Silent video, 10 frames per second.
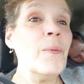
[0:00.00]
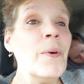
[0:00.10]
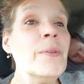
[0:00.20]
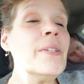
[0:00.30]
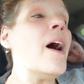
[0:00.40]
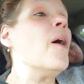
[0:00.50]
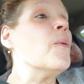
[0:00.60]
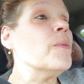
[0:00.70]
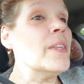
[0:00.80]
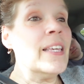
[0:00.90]
What was... Oh,
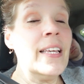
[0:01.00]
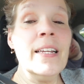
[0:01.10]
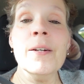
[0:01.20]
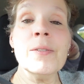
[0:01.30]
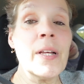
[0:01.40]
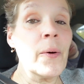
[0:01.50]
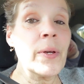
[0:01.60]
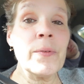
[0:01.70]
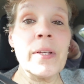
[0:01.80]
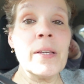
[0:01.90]
the keto's
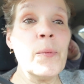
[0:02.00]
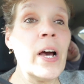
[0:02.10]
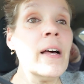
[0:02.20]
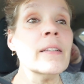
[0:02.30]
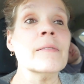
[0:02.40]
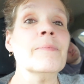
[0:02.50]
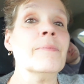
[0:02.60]
going really well.